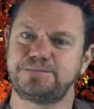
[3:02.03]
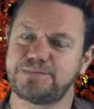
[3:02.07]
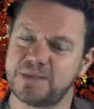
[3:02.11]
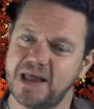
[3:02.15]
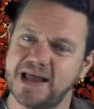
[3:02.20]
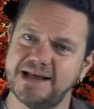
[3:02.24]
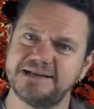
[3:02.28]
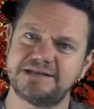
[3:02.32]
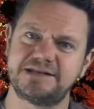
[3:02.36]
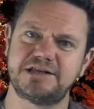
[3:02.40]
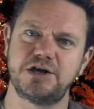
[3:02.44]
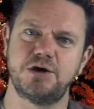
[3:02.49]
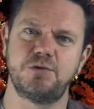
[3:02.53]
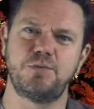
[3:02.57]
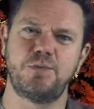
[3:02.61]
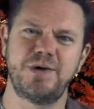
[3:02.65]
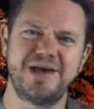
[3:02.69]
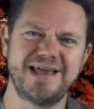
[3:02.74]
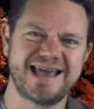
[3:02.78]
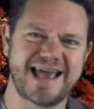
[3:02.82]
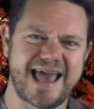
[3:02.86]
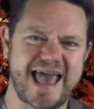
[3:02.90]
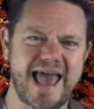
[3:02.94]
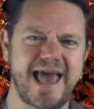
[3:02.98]
is that we
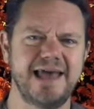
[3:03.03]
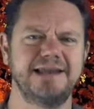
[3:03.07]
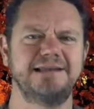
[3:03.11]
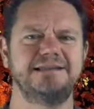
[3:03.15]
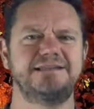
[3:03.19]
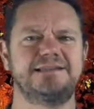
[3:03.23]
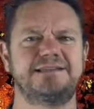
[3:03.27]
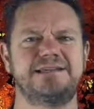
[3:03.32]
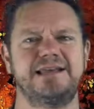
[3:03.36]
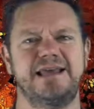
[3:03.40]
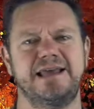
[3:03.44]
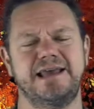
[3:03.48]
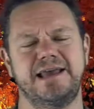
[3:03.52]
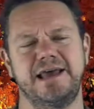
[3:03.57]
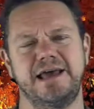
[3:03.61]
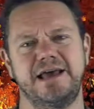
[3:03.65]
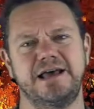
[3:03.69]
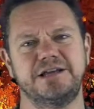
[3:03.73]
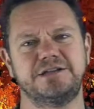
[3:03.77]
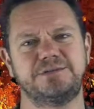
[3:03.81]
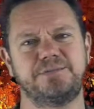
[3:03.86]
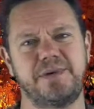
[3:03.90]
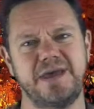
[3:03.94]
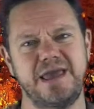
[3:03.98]
can see it
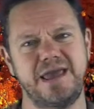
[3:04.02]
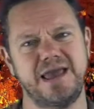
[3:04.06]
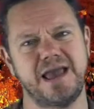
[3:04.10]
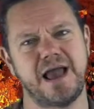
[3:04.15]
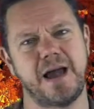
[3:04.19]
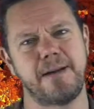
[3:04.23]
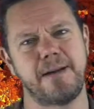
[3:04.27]
as being